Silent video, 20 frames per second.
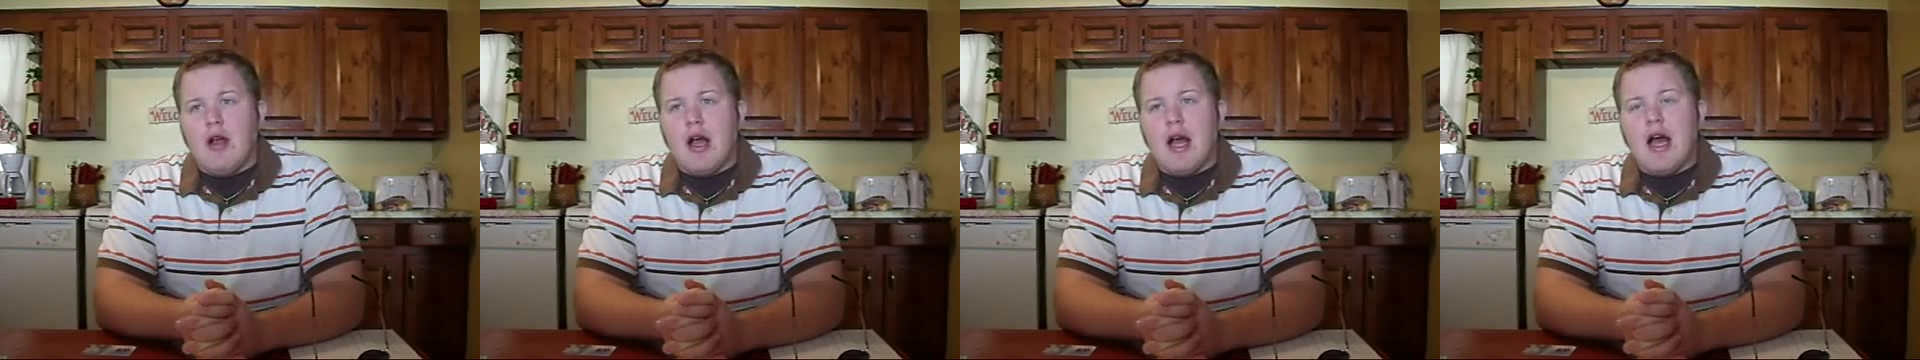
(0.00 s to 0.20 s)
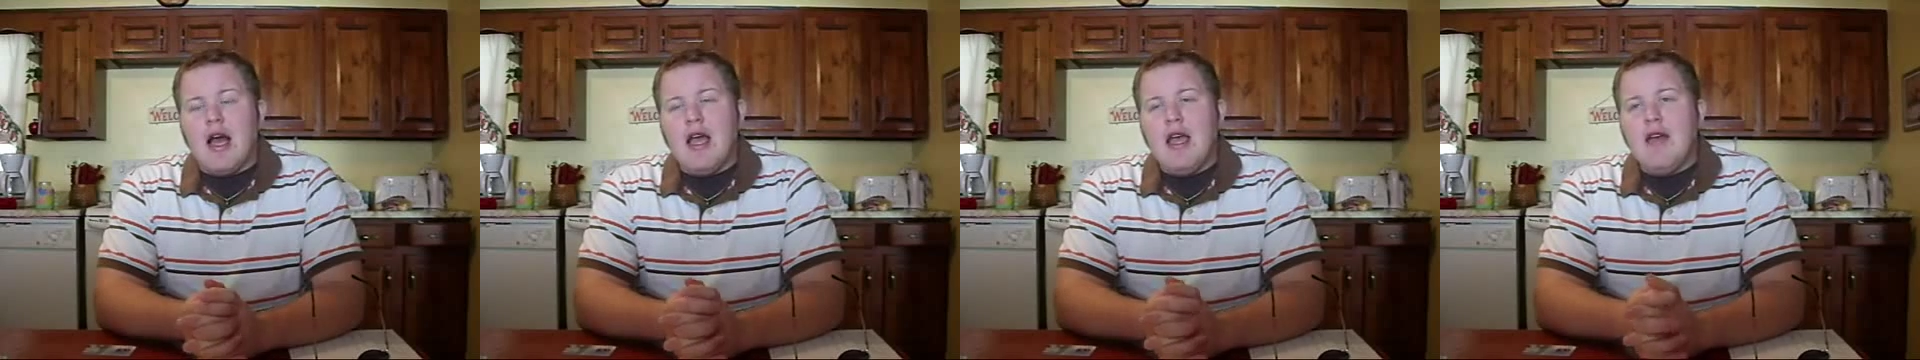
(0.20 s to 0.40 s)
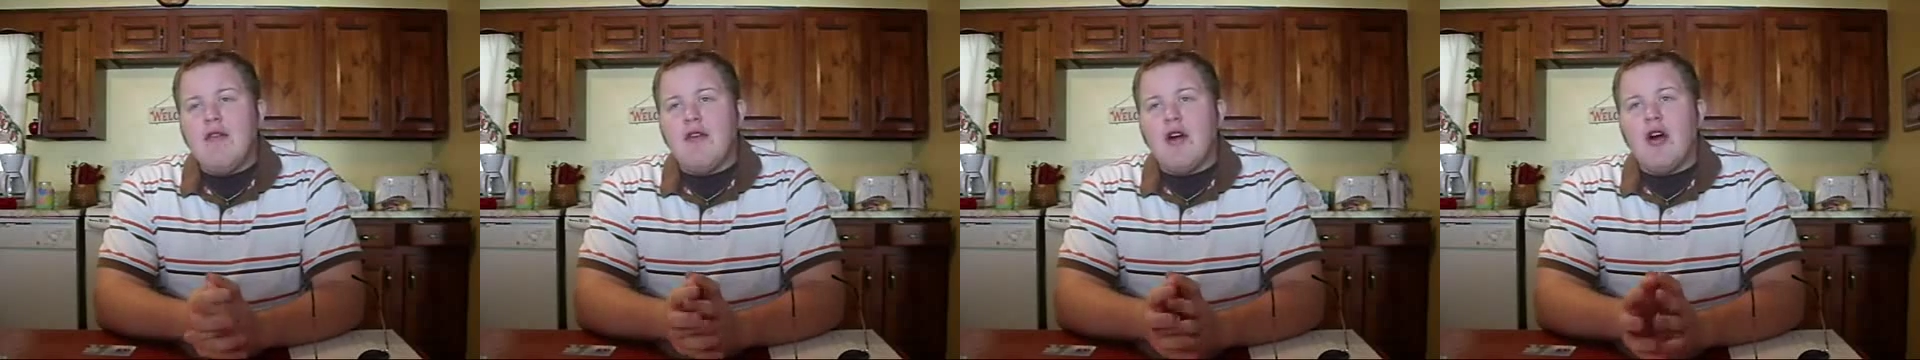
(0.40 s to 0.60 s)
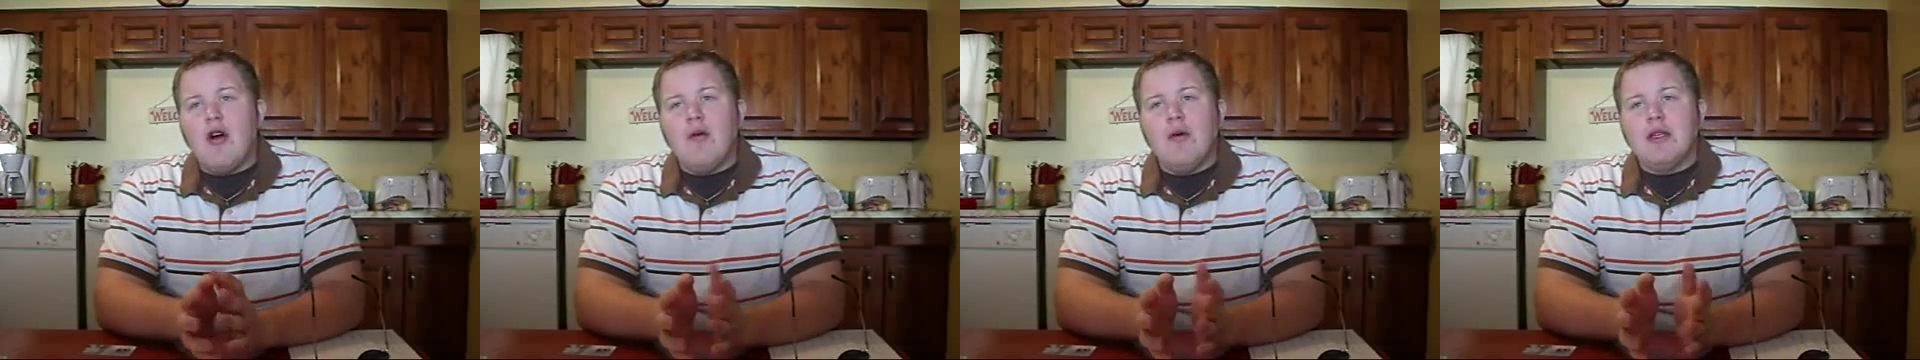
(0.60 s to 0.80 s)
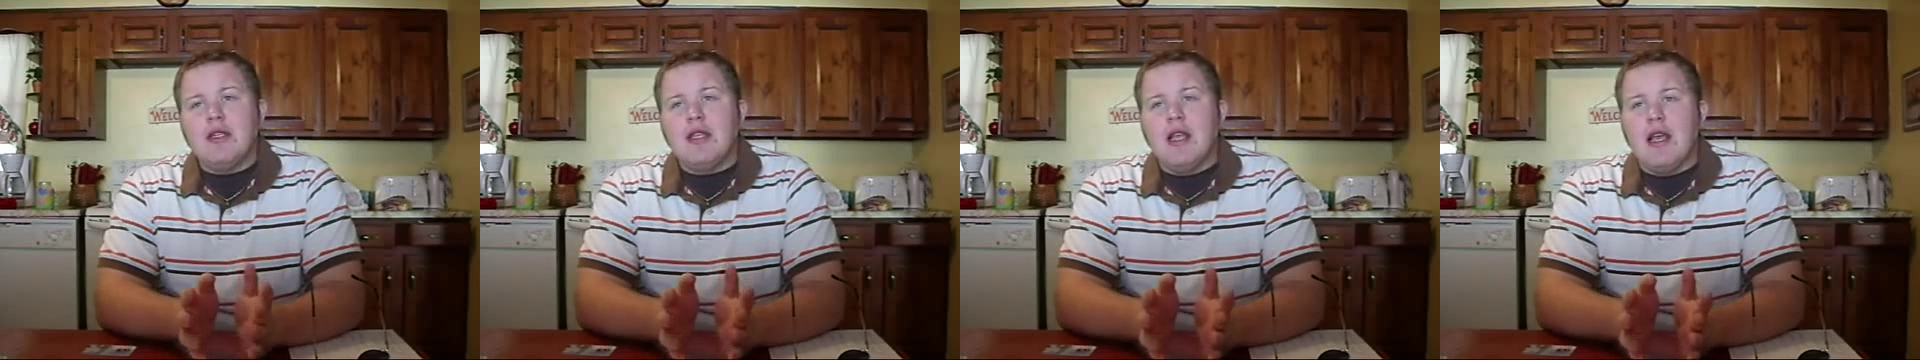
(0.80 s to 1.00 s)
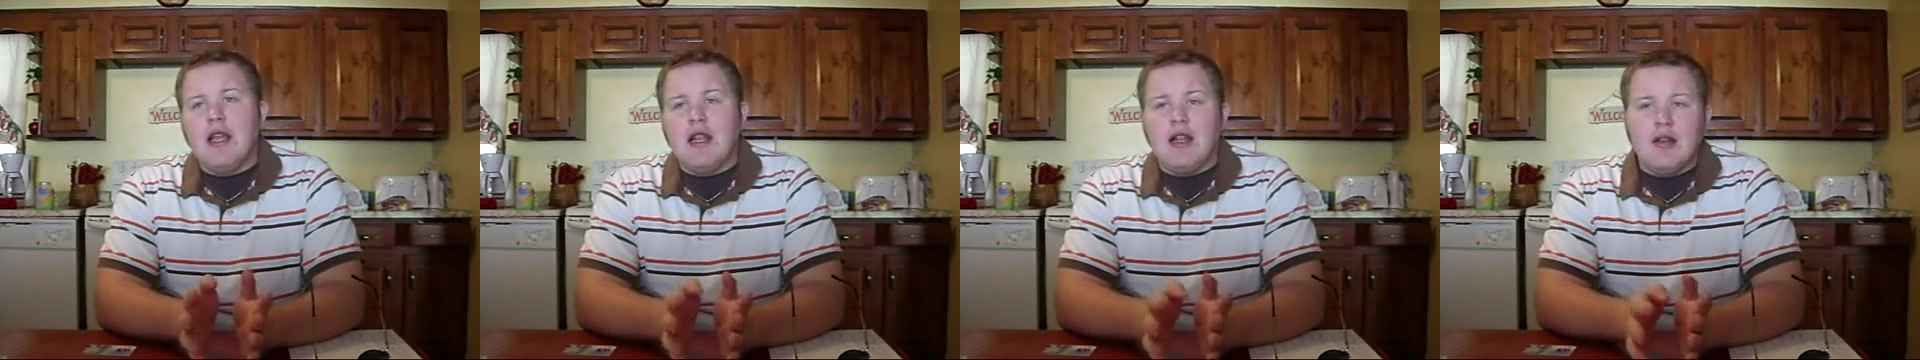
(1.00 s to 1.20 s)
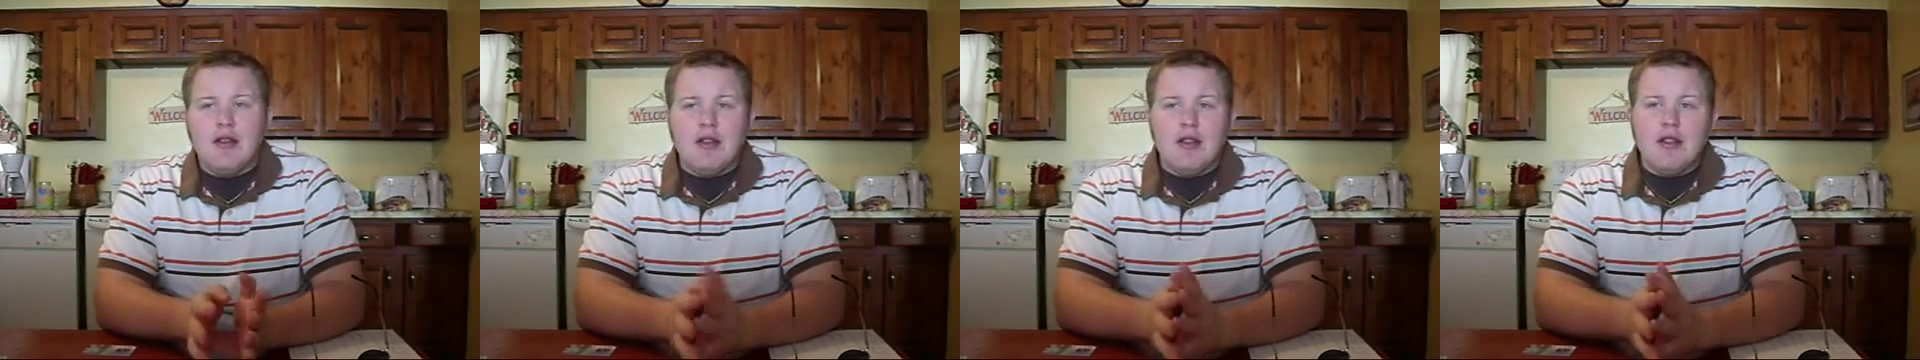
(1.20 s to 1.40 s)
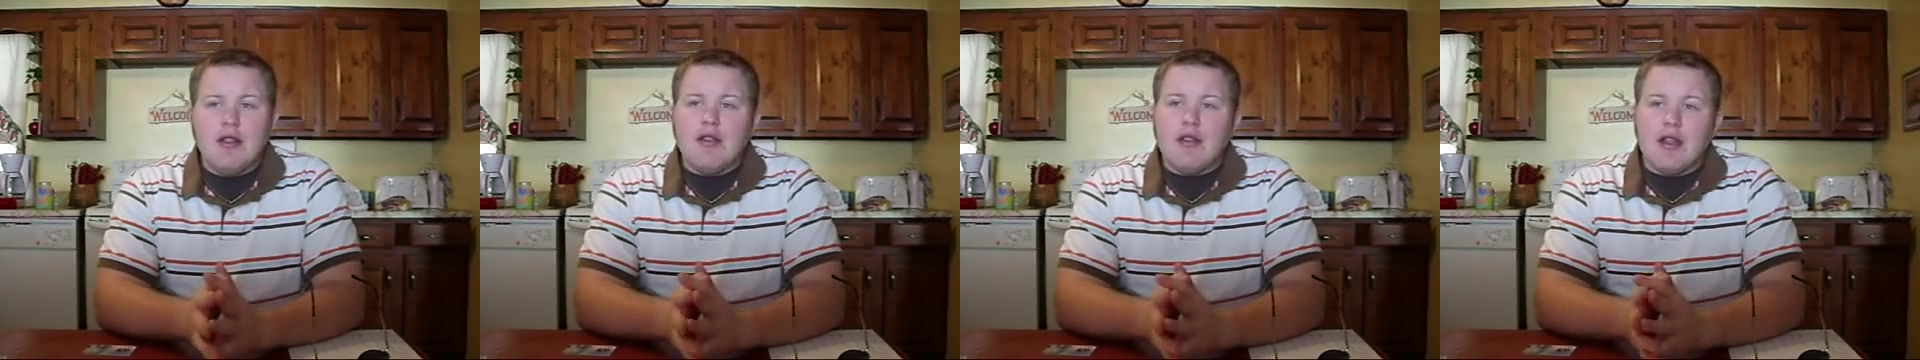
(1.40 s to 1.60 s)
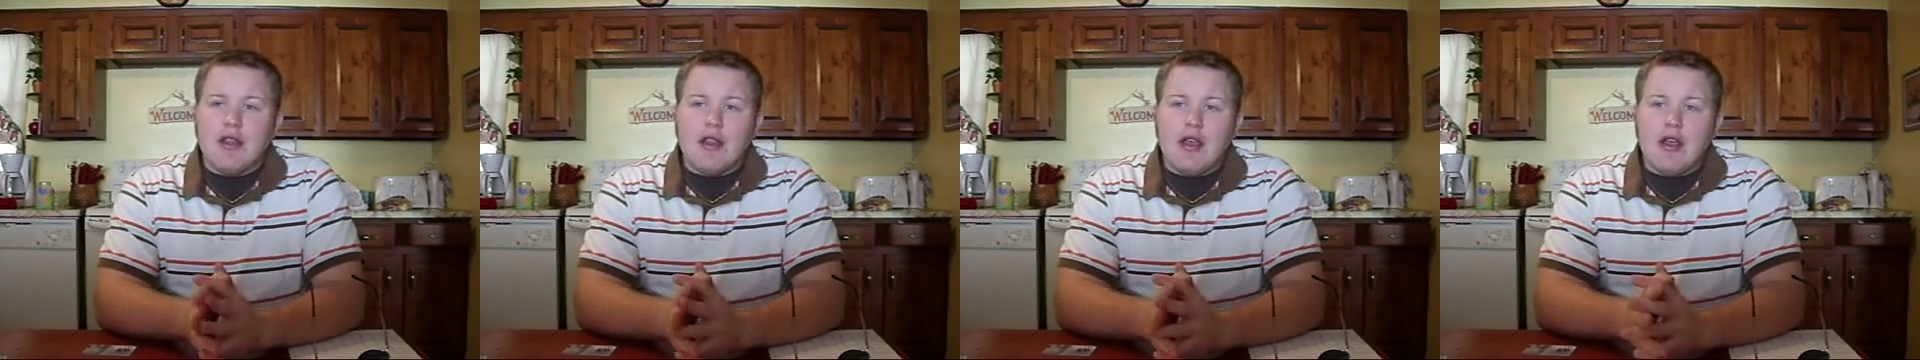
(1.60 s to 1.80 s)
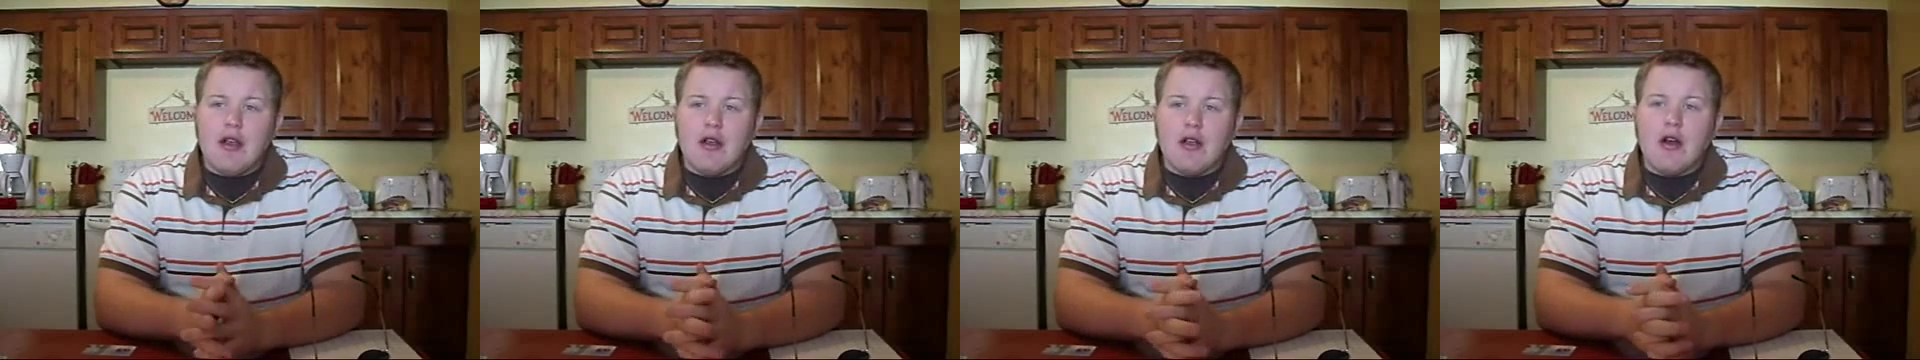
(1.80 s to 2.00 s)
I have always hated that
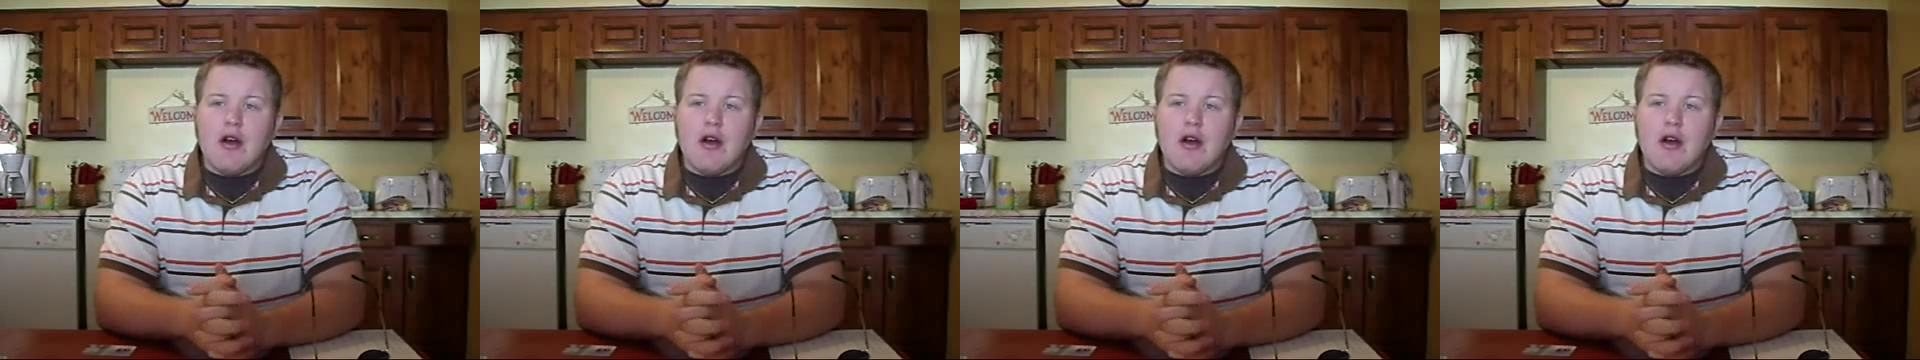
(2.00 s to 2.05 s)
they are